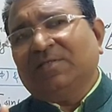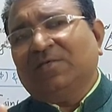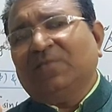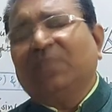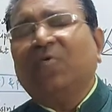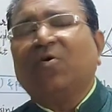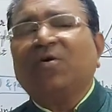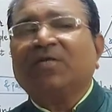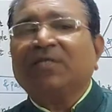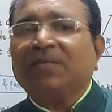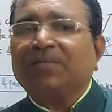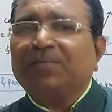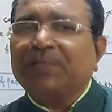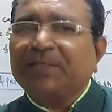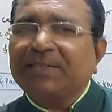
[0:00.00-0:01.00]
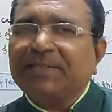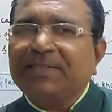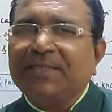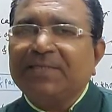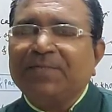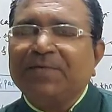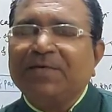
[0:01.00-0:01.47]
For the
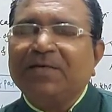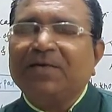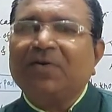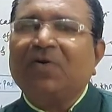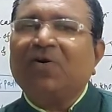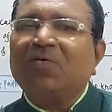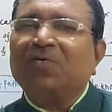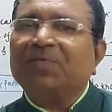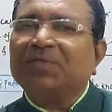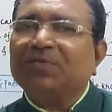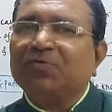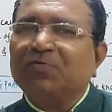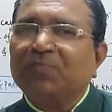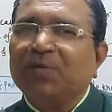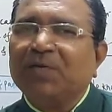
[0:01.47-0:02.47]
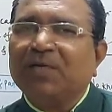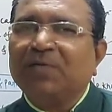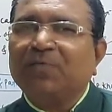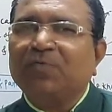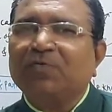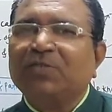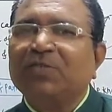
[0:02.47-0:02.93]
principle of
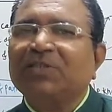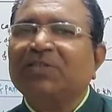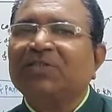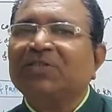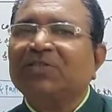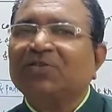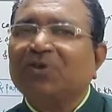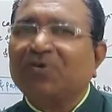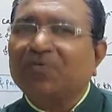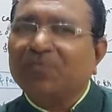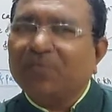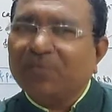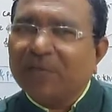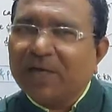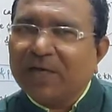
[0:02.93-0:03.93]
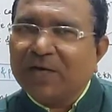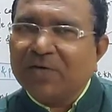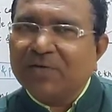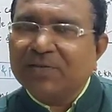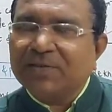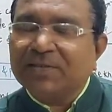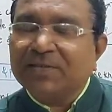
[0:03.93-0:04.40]
superposition of
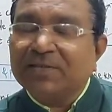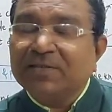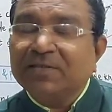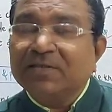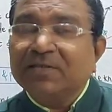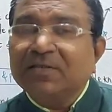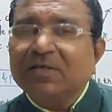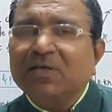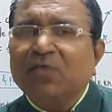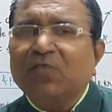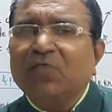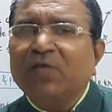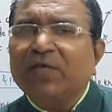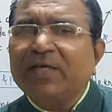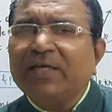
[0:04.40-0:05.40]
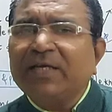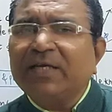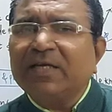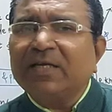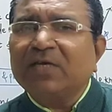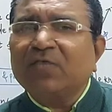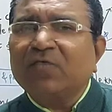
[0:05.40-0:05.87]
waves, we
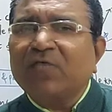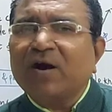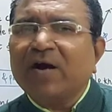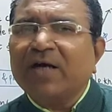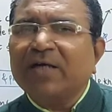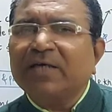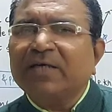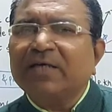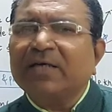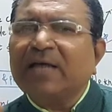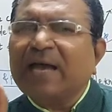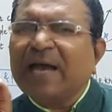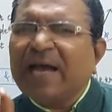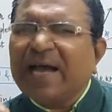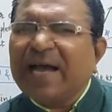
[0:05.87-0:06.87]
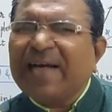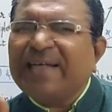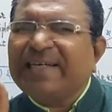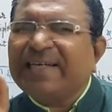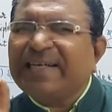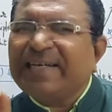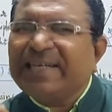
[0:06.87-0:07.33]
require
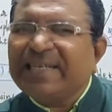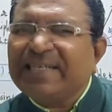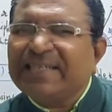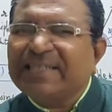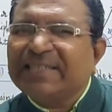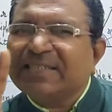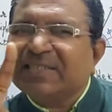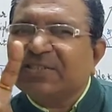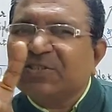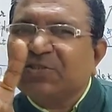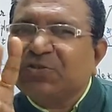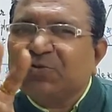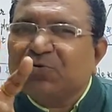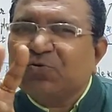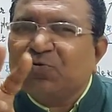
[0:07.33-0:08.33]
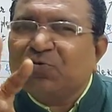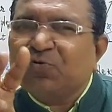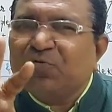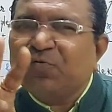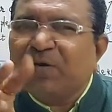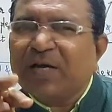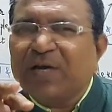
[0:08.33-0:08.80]
at least
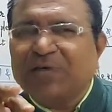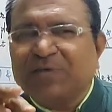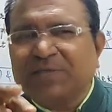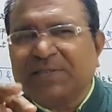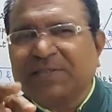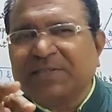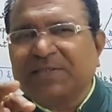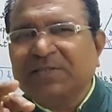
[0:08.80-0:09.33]
two waves.